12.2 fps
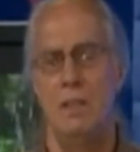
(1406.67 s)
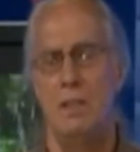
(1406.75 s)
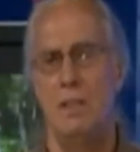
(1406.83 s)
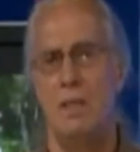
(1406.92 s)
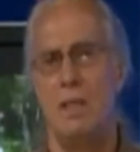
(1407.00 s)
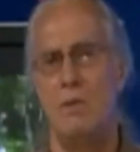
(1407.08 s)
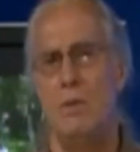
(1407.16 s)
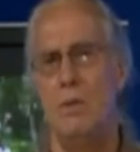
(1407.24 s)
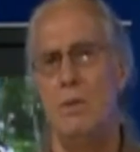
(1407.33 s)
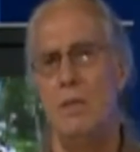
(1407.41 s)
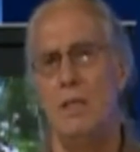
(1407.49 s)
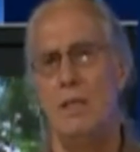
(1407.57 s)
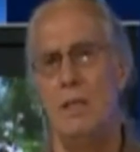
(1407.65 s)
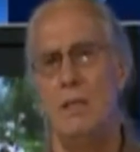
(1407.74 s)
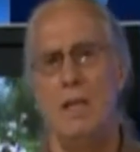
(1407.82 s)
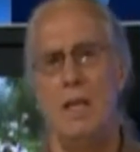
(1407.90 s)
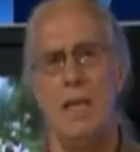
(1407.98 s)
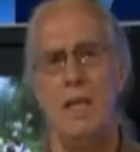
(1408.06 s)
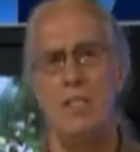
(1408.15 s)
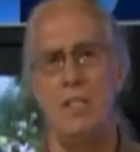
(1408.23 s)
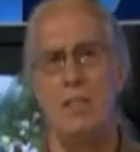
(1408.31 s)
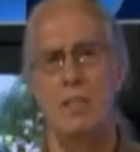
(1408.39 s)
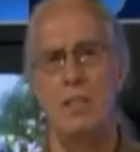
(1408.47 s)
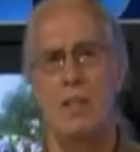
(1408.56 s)
like we were in an
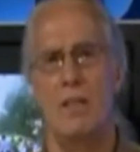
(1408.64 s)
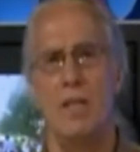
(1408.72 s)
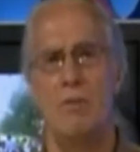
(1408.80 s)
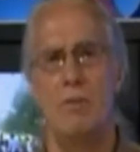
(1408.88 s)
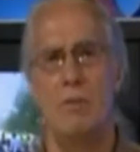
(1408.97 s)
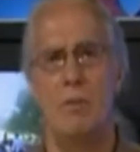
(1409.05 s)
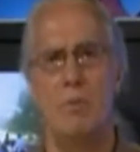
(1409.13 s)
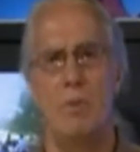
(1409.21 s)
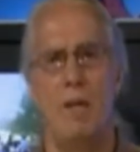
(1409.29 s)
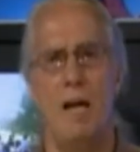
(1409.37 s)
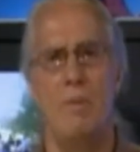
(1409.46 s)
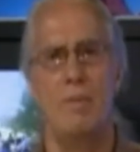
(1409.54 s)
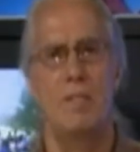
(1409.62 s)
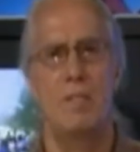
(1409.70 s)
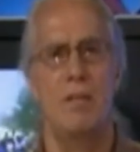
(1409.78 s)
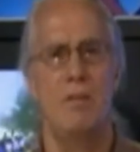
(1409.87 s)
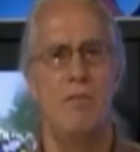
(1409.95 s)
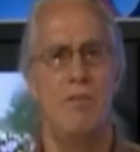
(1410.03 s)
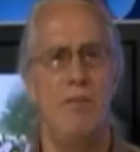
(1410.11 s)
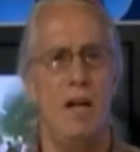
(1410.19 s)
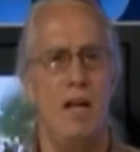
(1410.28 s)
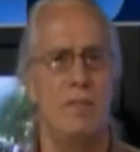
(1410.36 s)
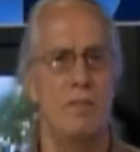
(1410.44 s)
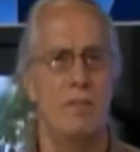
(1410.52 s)
ancient cathedral in perhaps southern
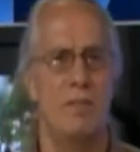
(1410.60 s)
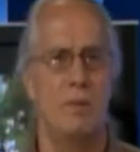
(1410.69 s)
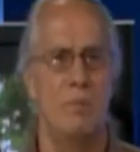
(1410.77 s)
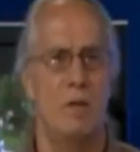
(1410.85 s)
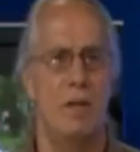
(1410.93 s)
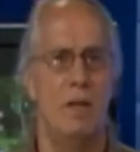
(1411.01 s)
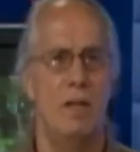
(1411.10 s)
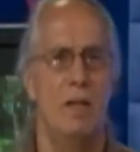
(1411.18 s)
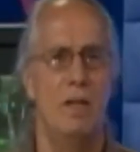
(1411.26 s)
France or somewhere.